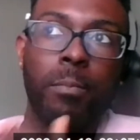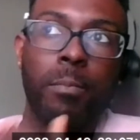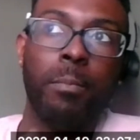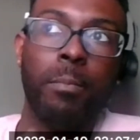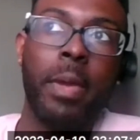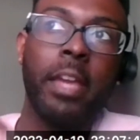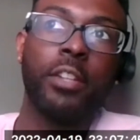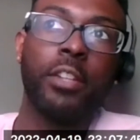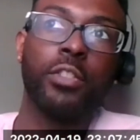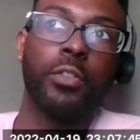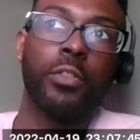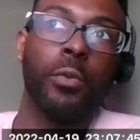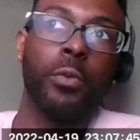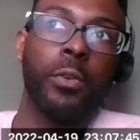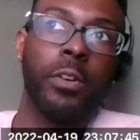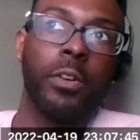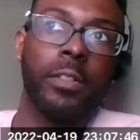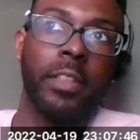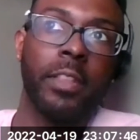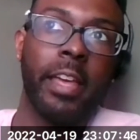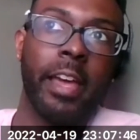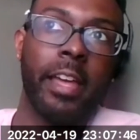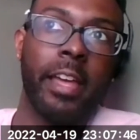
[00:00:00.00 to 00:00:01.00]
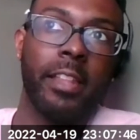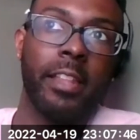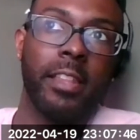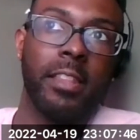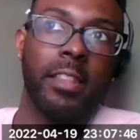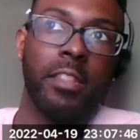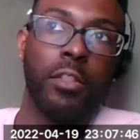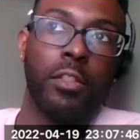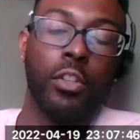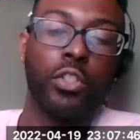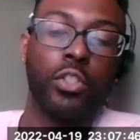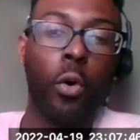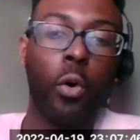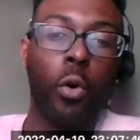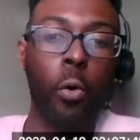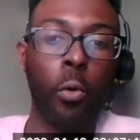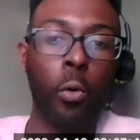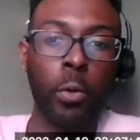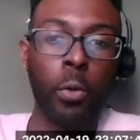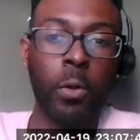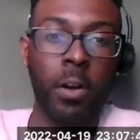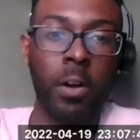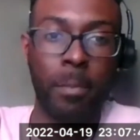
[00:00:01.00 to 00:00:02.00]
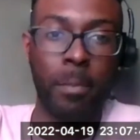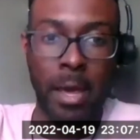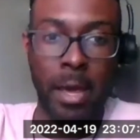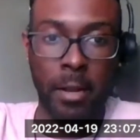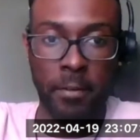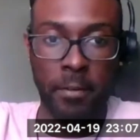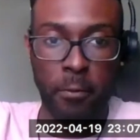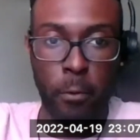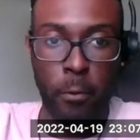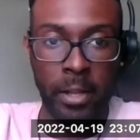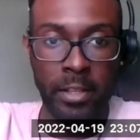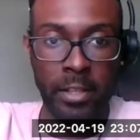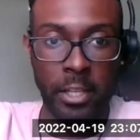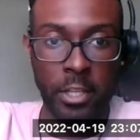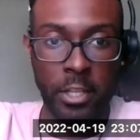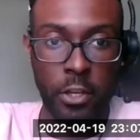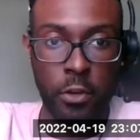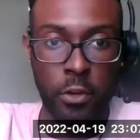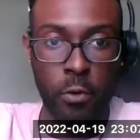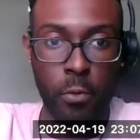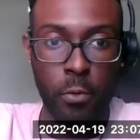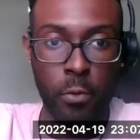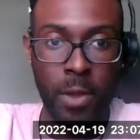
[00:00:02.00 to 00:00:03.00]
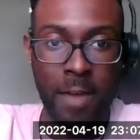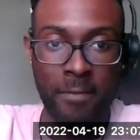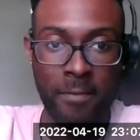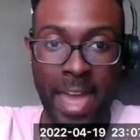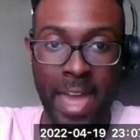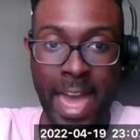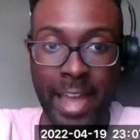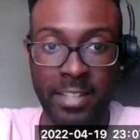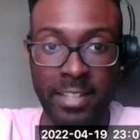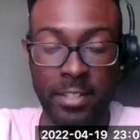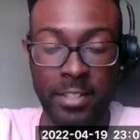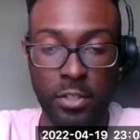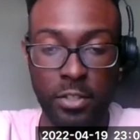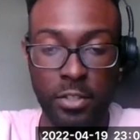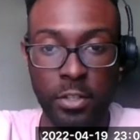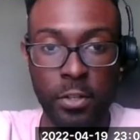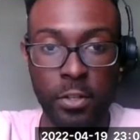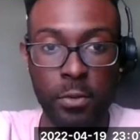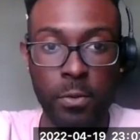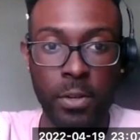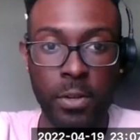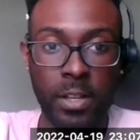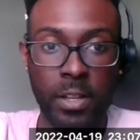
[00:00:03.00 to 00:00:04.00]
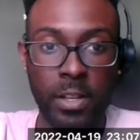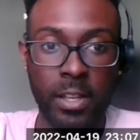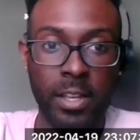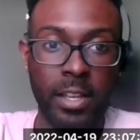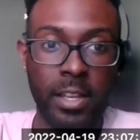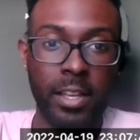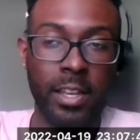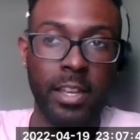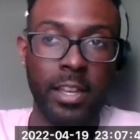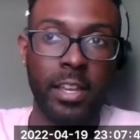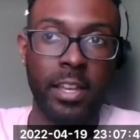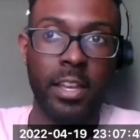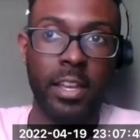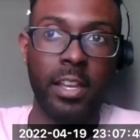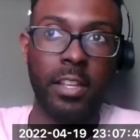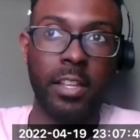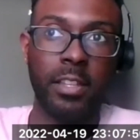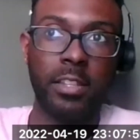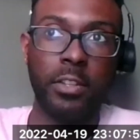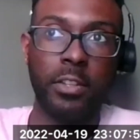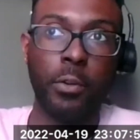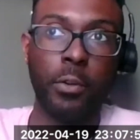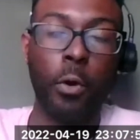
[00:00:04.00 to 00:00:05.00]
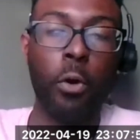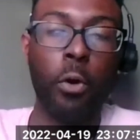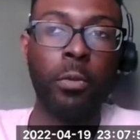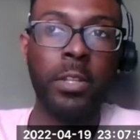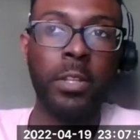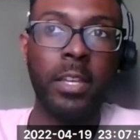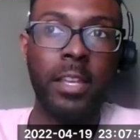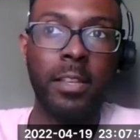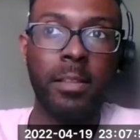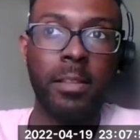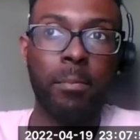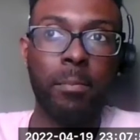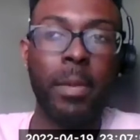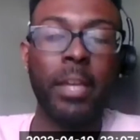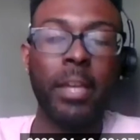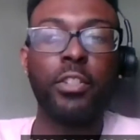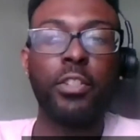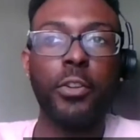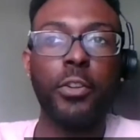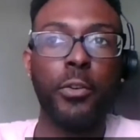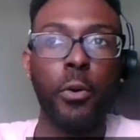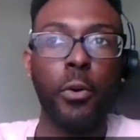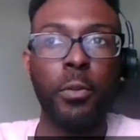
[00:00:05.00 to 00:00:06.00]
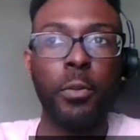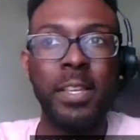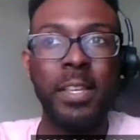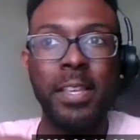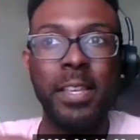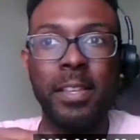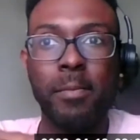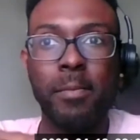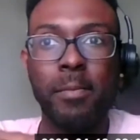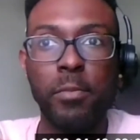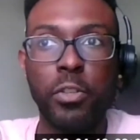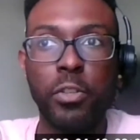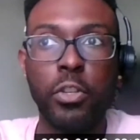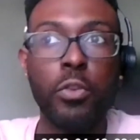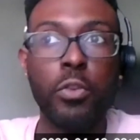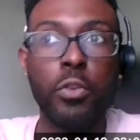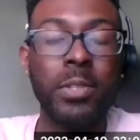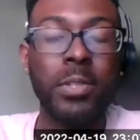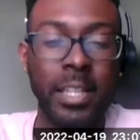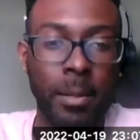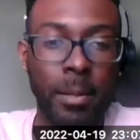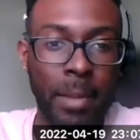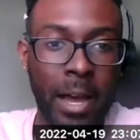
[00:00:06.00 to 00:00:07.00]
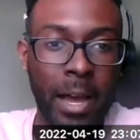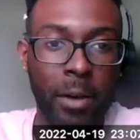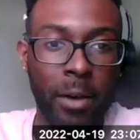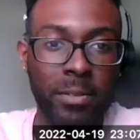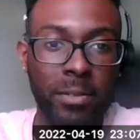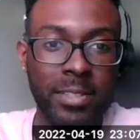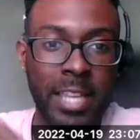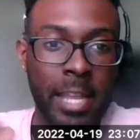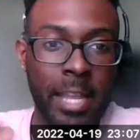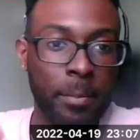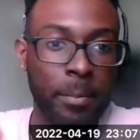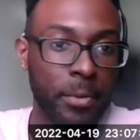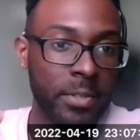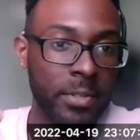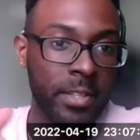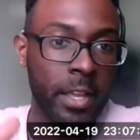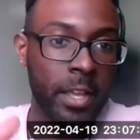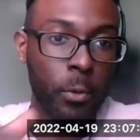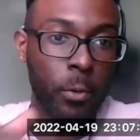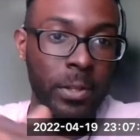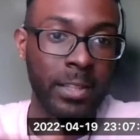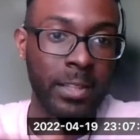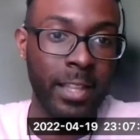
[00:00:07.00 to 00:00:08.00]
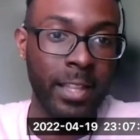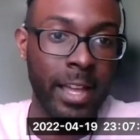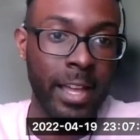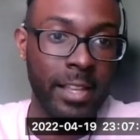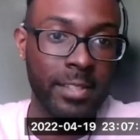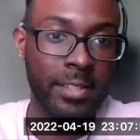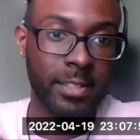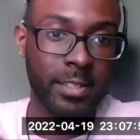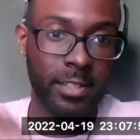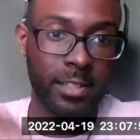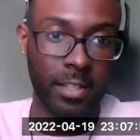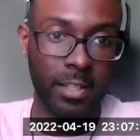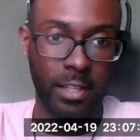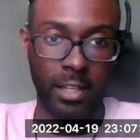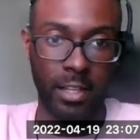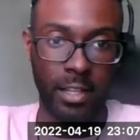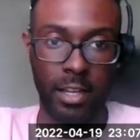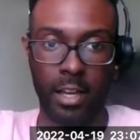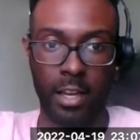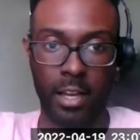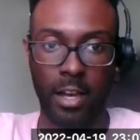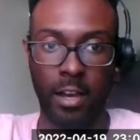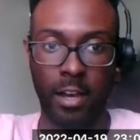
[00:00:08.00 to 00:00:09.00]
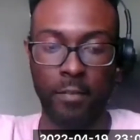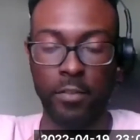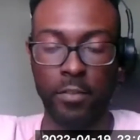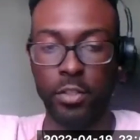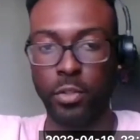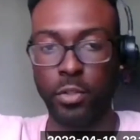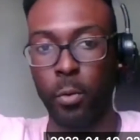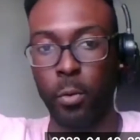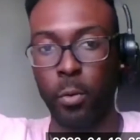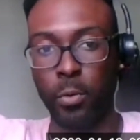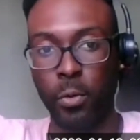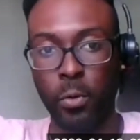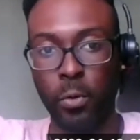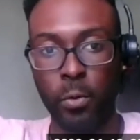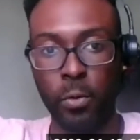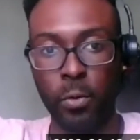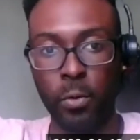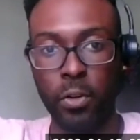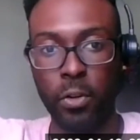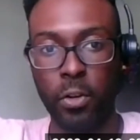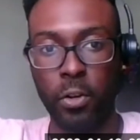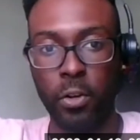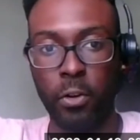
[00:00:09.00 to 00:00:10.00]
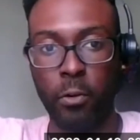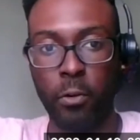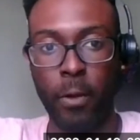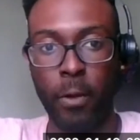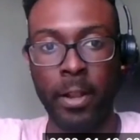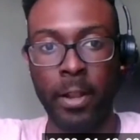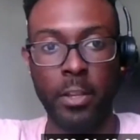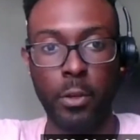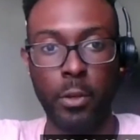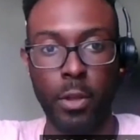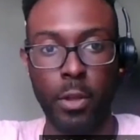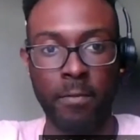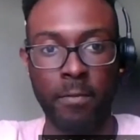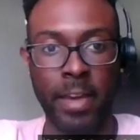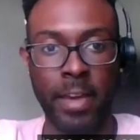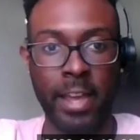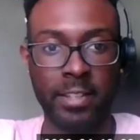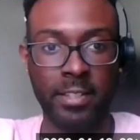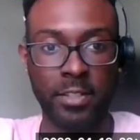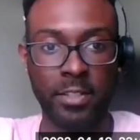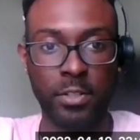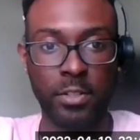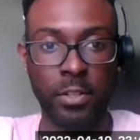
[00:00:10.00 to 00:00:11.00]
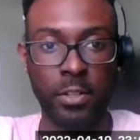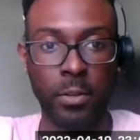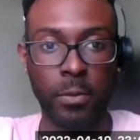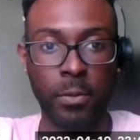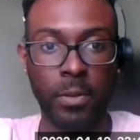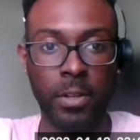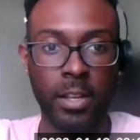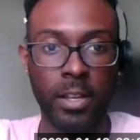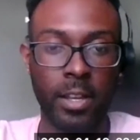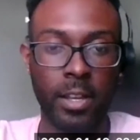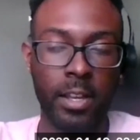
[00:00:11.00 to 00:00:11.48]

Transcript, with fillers: make sure that the total amount of credit that you have access to, you're only make sure you're only using about ten percent or less of the total credit you have access to.